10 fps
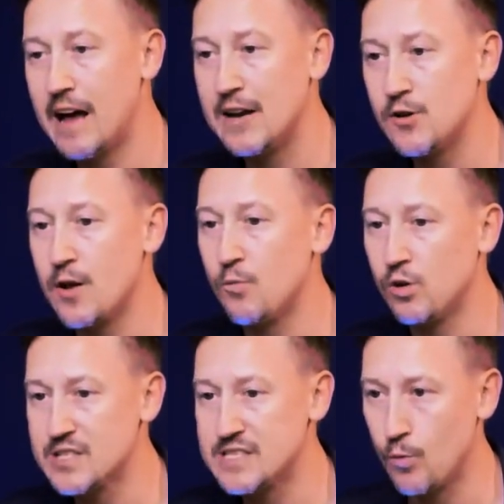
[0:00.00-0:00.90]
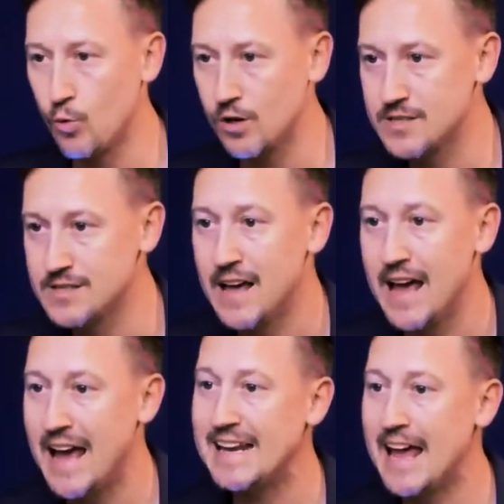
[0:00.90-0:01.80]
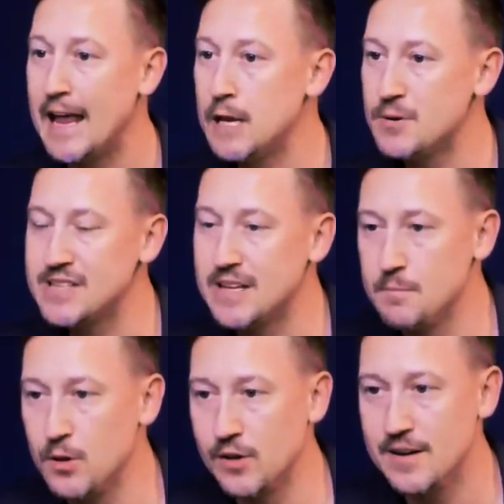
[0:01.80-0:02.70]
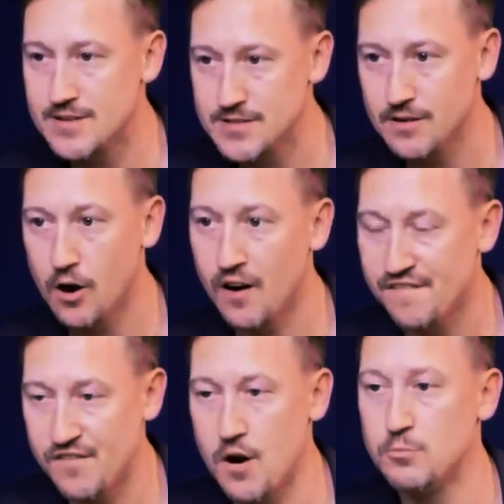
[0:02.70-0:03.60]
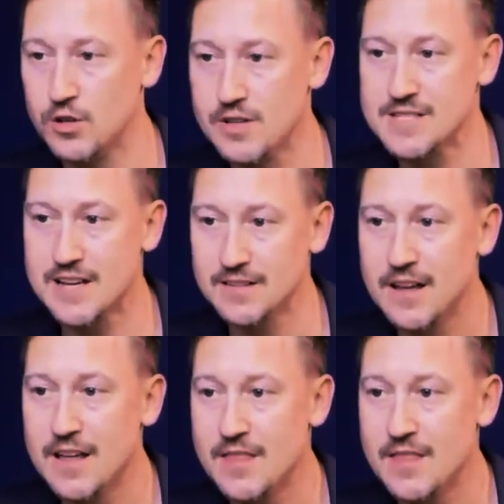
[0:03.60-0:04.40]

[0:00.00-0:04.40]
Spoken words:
I know that real estate works and 90% of millionaires are from real estate.